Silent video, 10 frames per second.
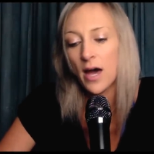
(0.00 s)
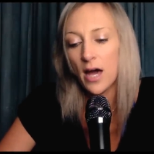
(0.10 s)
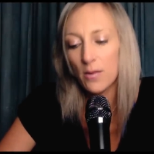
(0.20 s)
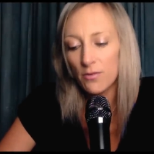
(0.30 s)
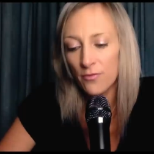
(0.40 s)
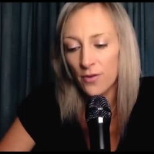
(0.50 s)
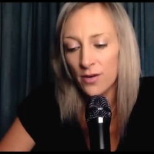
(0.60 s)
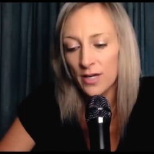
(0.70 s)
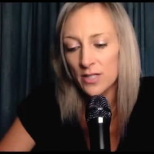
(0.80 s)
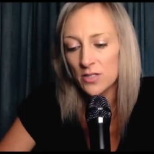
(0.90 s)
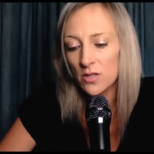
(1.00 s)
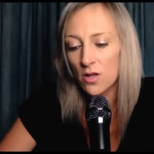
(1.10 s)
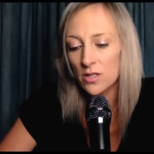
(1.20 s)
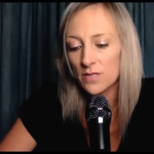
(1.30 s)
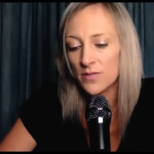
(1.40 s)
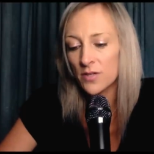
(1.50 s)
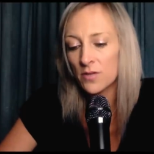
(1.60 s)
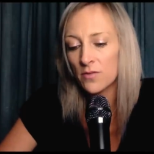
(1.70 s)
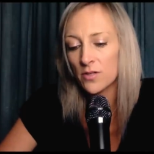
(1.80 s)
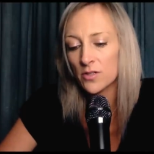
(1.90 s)
I refer again to the laws of the
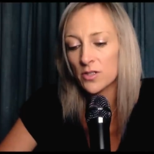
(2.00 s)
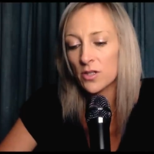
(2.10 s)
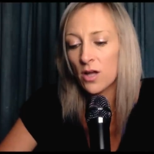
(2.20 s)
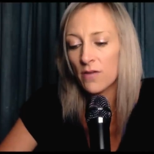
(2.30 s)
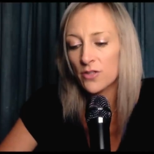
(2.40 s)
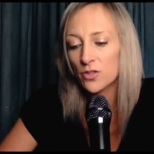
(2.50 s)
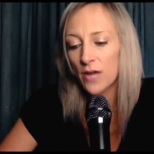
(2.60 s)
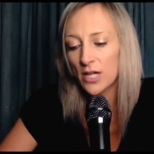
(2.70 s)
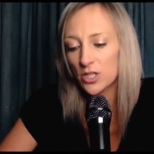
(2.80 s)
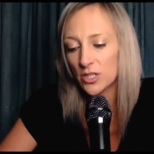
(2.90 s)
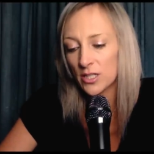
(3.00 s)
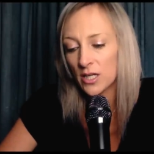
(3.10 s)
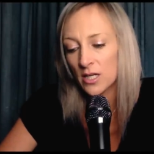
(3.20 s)
universe, the law of attraction.